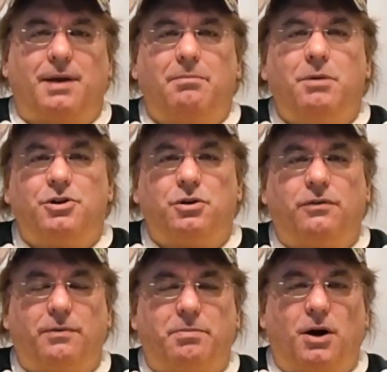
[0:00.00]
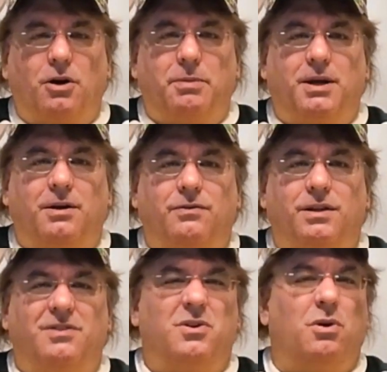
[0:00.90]
I'm not sure if I'm going to, because
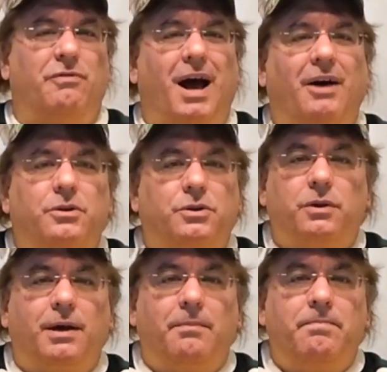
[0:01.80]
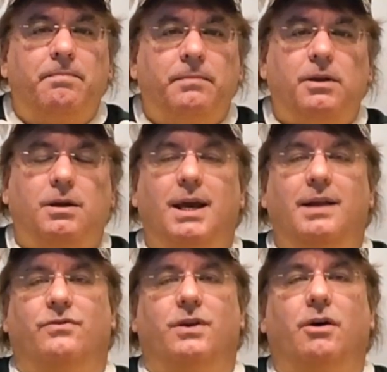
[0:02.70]
there's no value to them. You
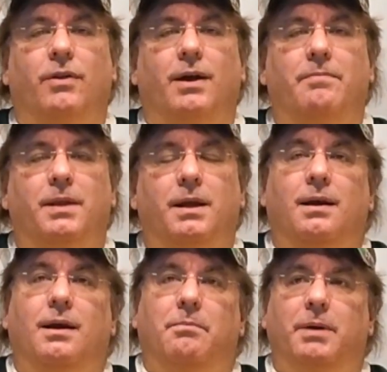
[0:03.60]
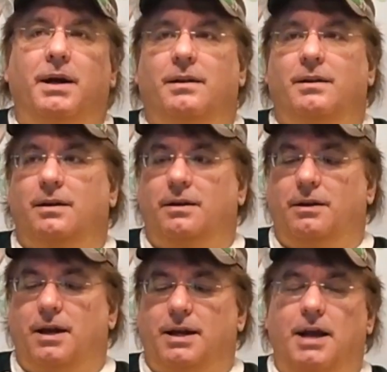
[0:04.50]
can't sell them. But,
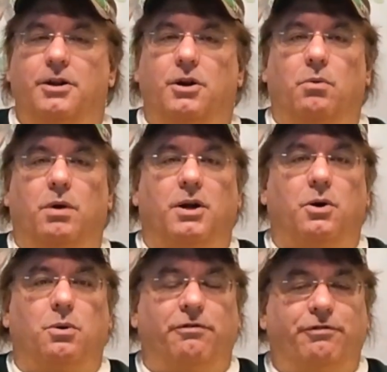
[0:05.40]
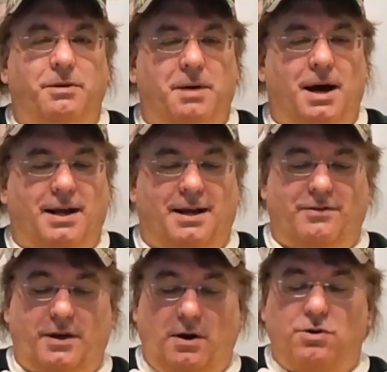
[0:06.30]
again, you don't want to go to a flea market and
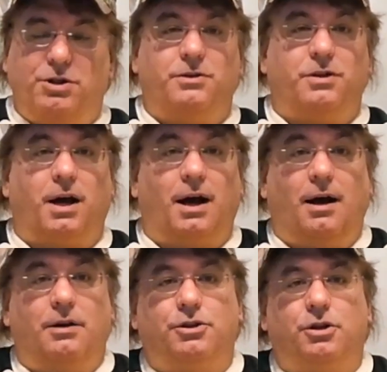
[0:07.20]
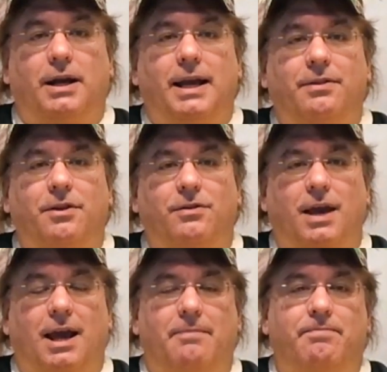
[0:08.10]
say, oh, geez, should I get this
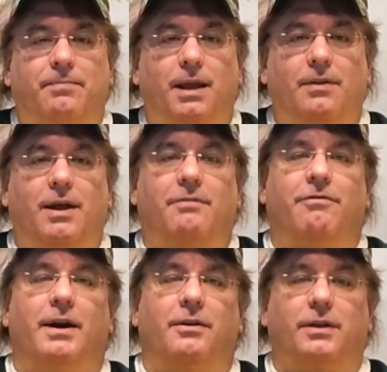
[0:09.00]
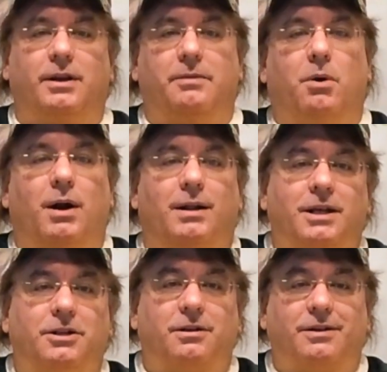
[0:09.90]
game, and then find out that you bought it
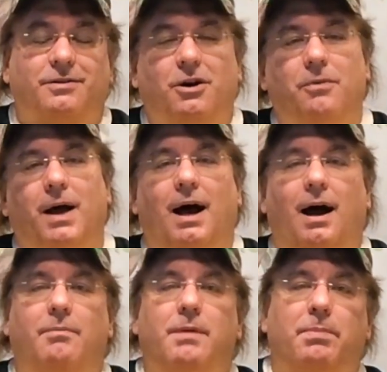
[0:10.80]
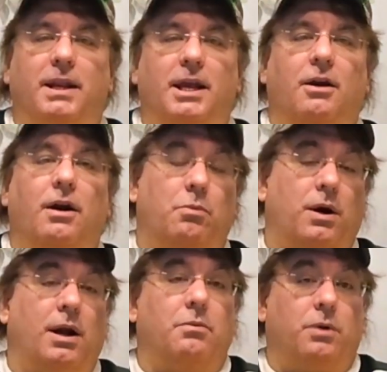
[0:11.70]
digitally. So I'm up in the air at
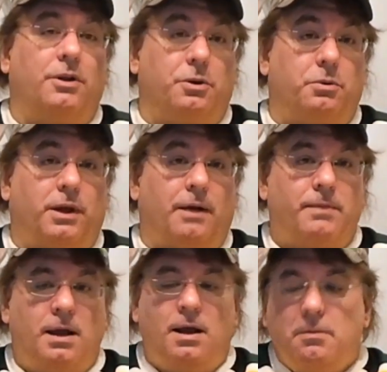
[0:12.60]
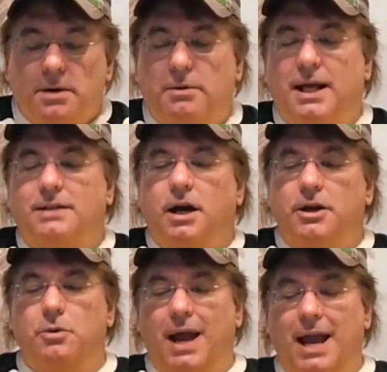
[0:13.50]
what I want to do with that. But anyway, that's how
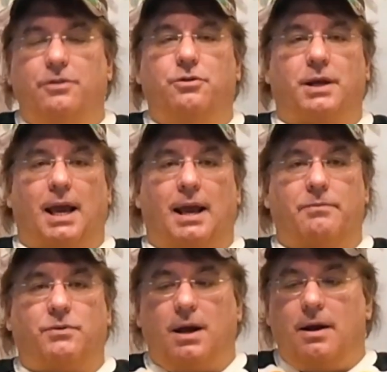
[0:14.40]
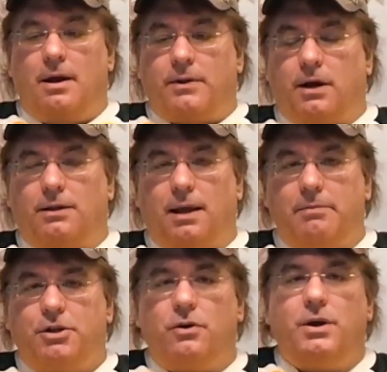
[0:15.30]
you enter games. Now let
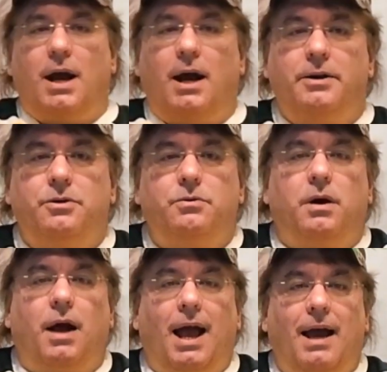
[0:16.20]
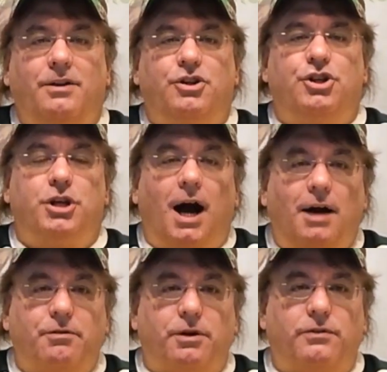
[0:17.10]
me show you how you add
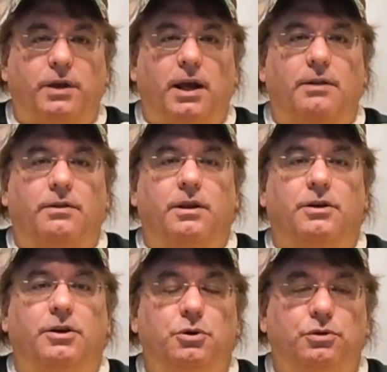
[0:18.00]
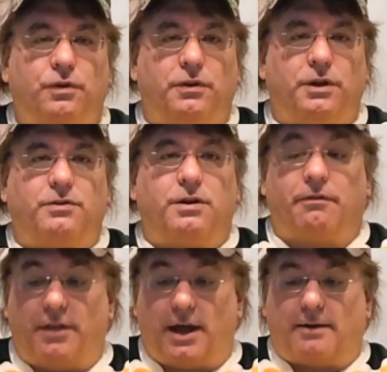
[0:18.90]
genres and the usefulness
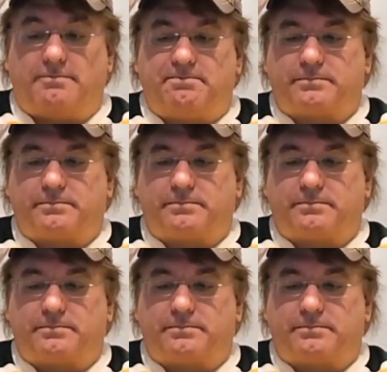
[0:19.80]
of that.